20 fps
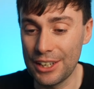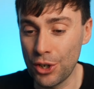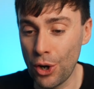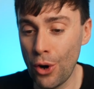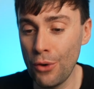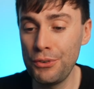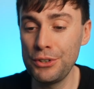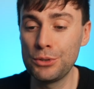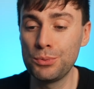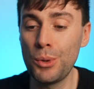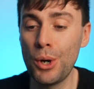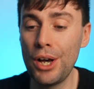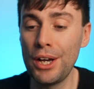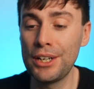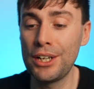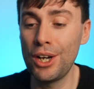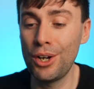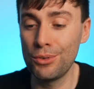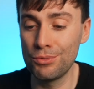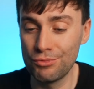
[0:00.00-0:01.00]
an office
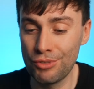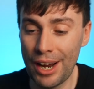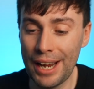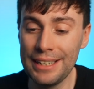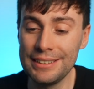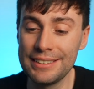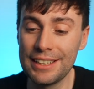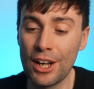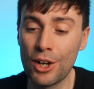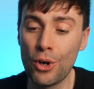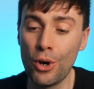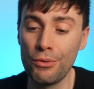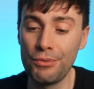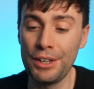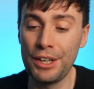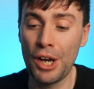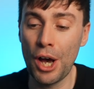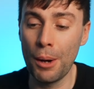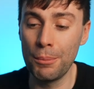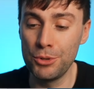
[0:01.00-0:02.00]
worker raising a coffee
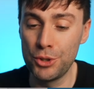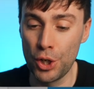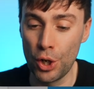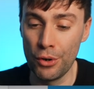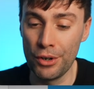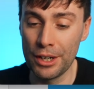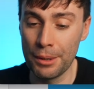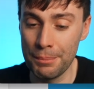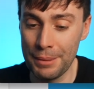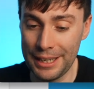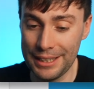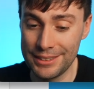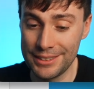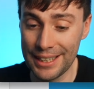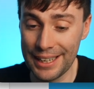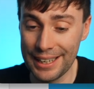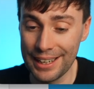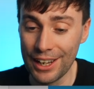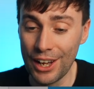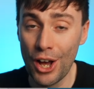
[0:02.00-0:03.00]
cup during a
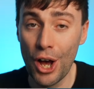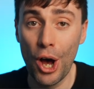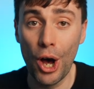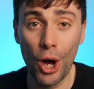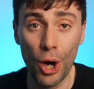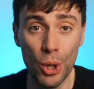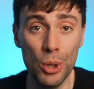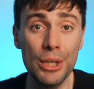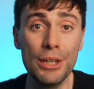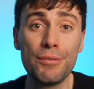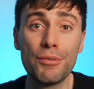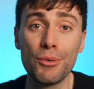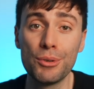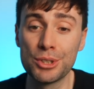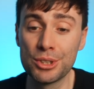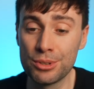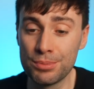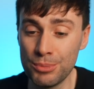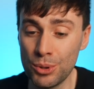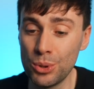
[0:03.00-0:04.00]
meeting, only for a
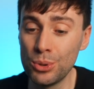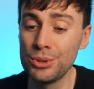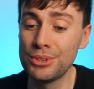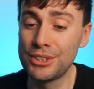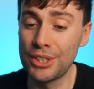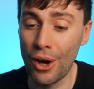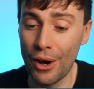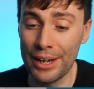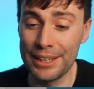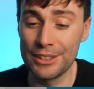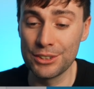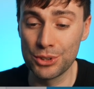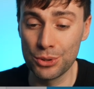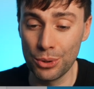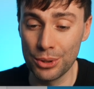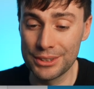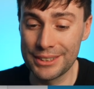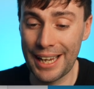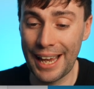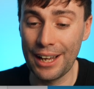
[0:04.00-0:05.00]
small
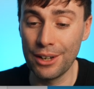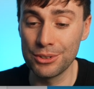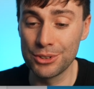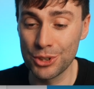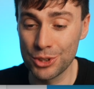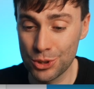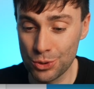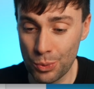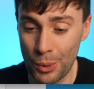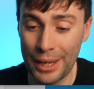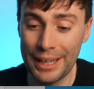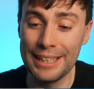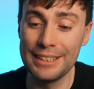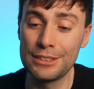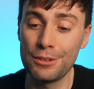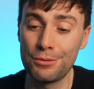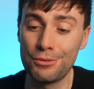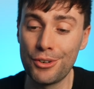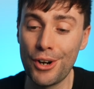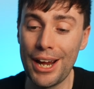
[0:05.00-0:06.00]
dinosaur tail to swing
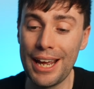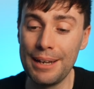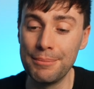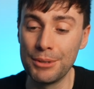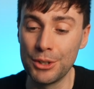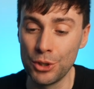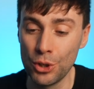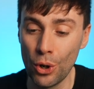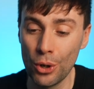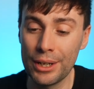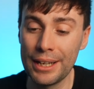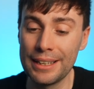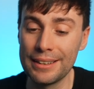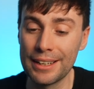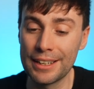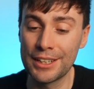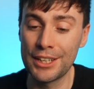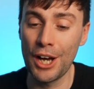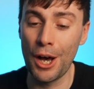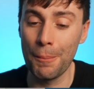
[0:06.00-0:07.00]
into frame, knocking the
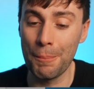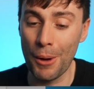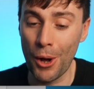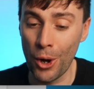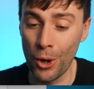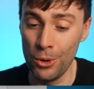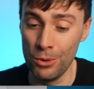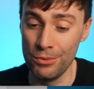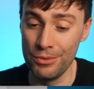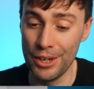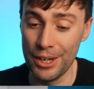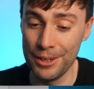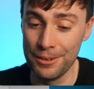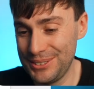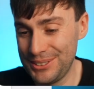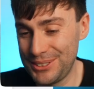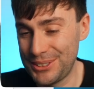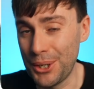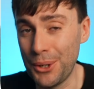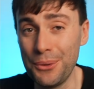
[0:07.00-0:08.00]
cup over.
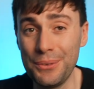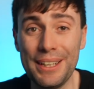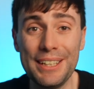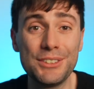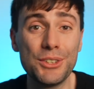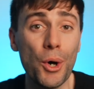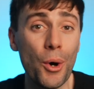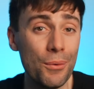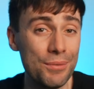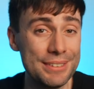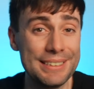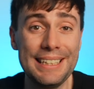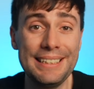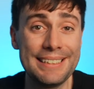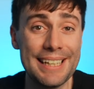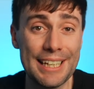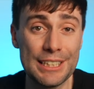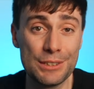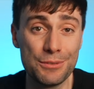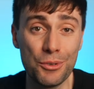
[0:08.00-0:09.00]
So this obviously
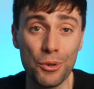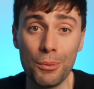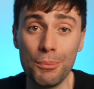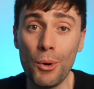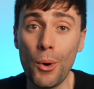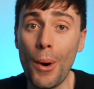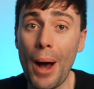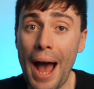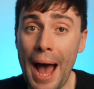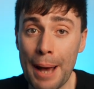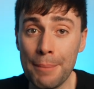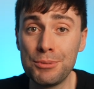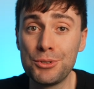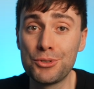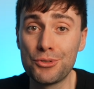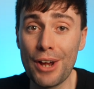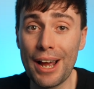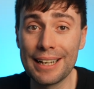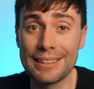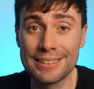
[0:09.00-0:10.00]
tests for a more
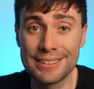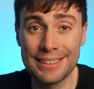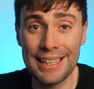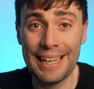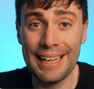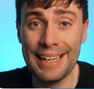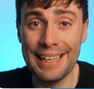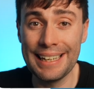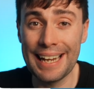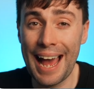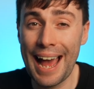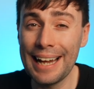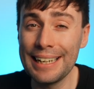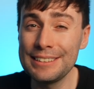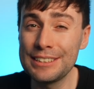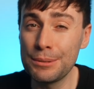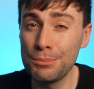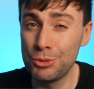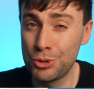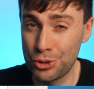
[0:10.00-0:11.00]
abstract scene and
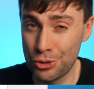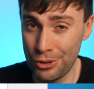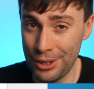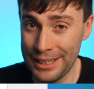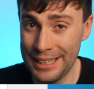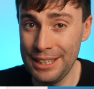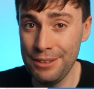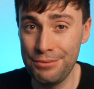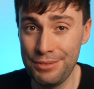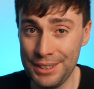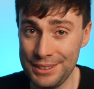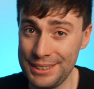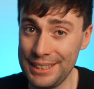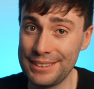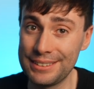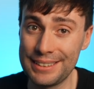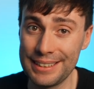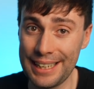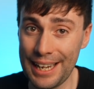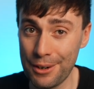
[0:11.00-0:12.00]
some tricky
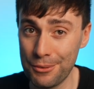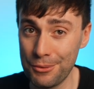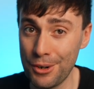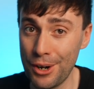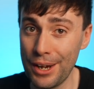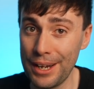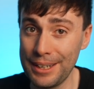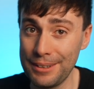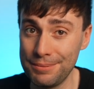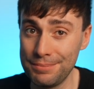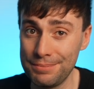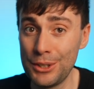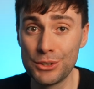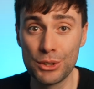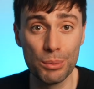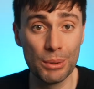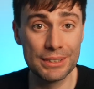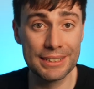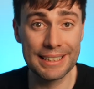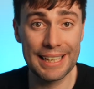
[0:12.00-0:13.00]
physics to get right. So
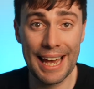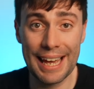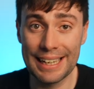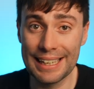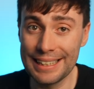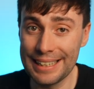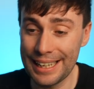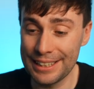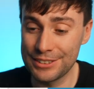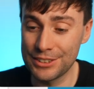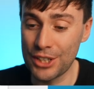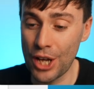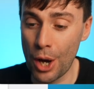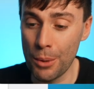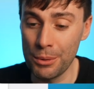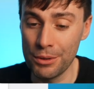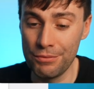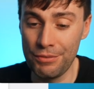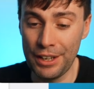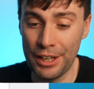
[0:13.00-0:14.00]
once again, let's start
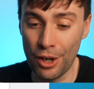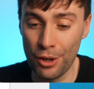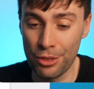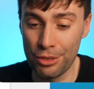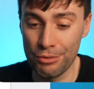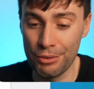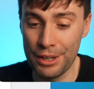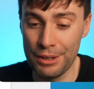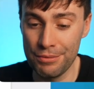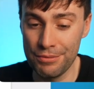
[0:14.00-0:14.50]
with VEO 3